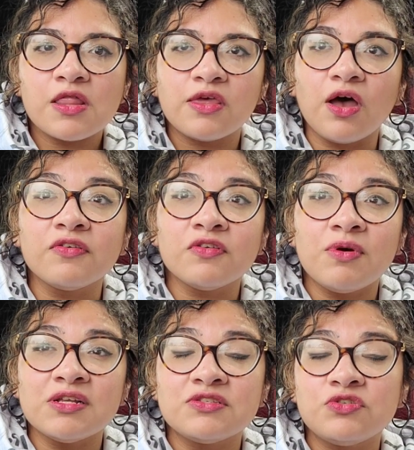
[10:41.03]
They also
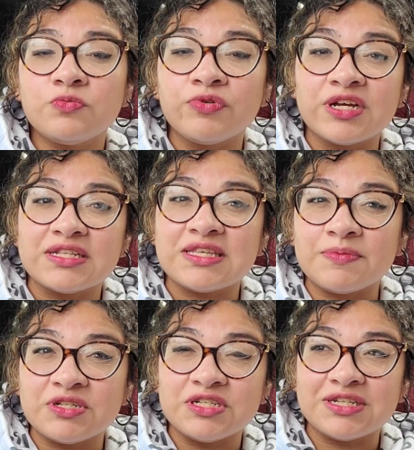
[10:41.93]
want us to do
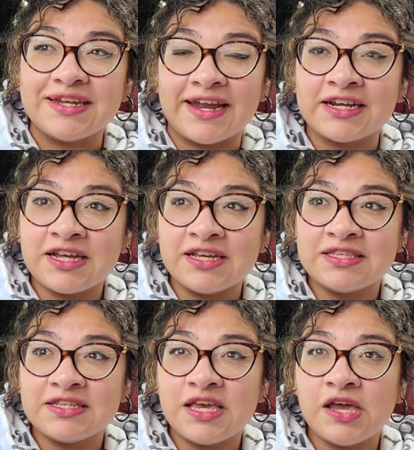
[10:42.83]
preconception genetic
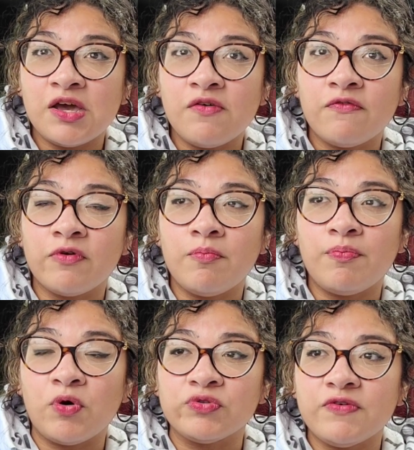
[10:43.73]
testing from
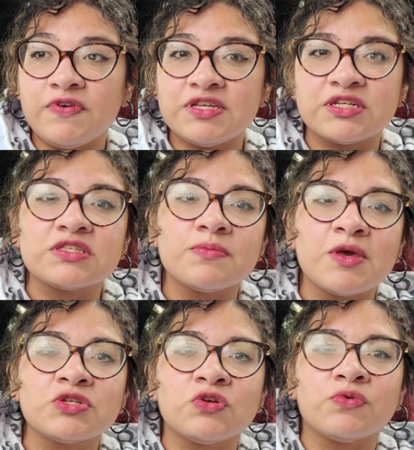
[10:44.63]
both of us, just to
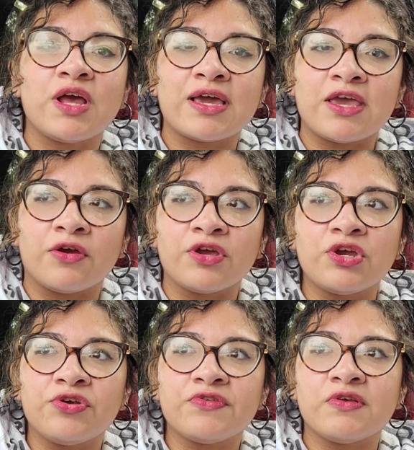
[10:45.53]
make sure we're not
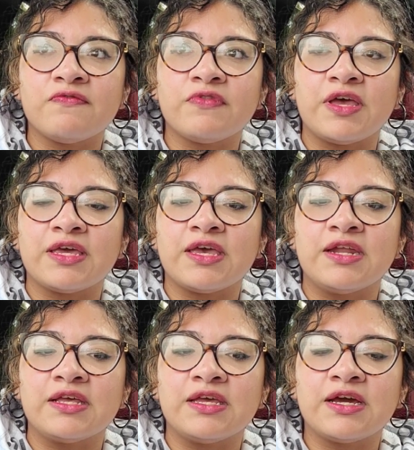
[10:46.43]
carriers of like
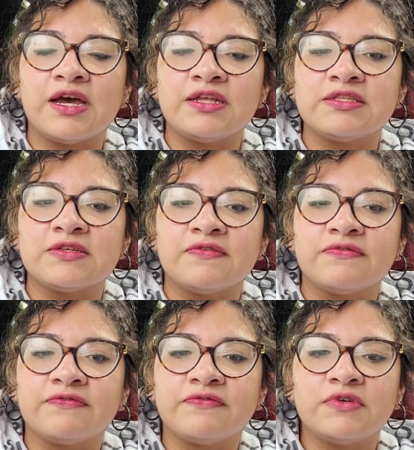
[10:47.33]
any kinds of
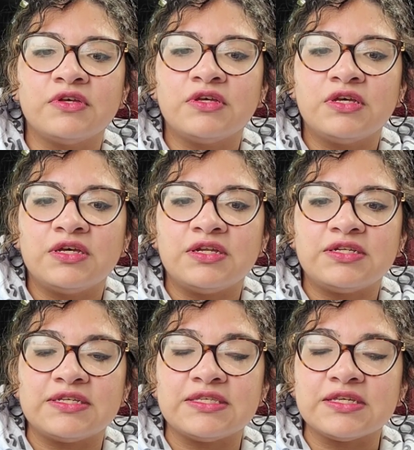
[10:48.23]

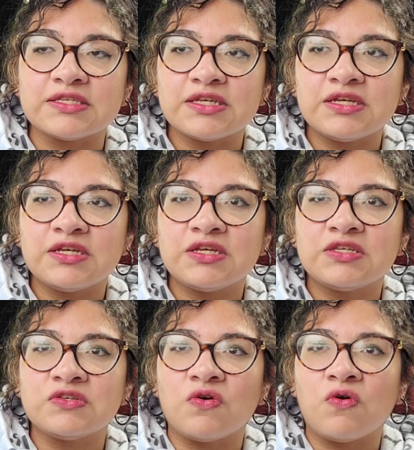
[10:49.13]

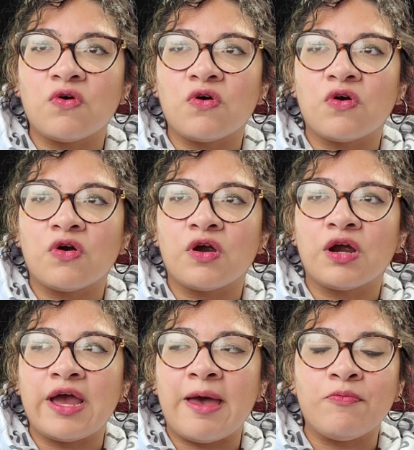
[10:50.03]
diseases
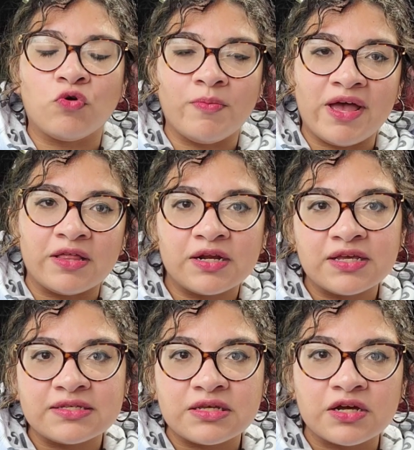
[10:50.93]
or
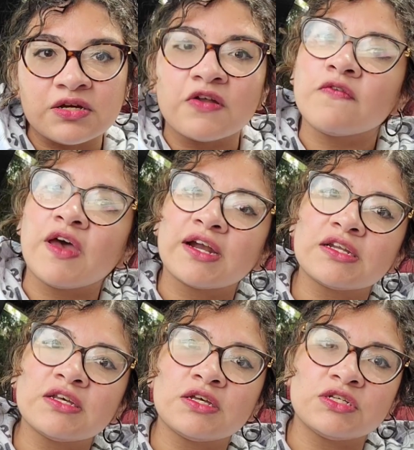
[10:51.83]
abnormalities that could affect
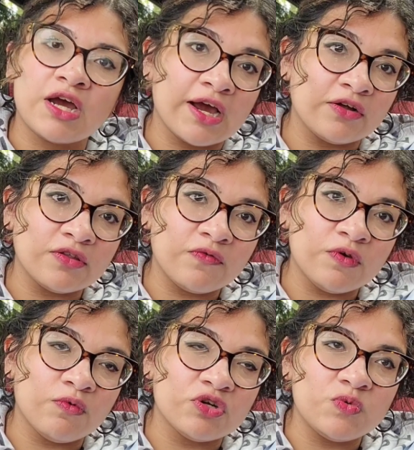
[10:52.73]
a child if we
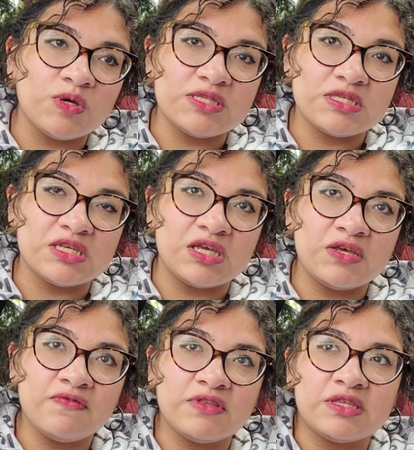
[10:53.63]
were to
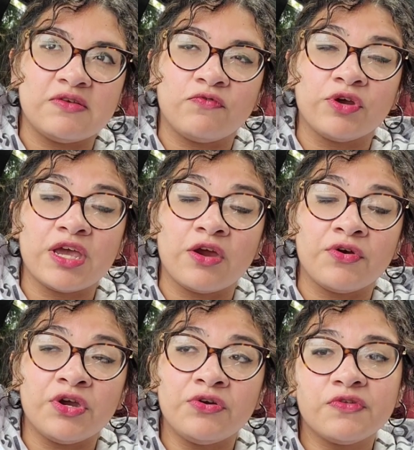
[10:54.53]
conceive, and see if we're
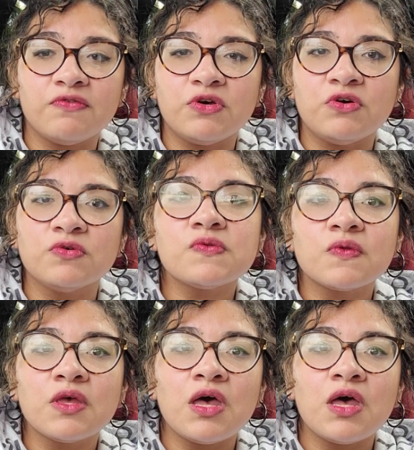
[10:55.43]
carriers of those.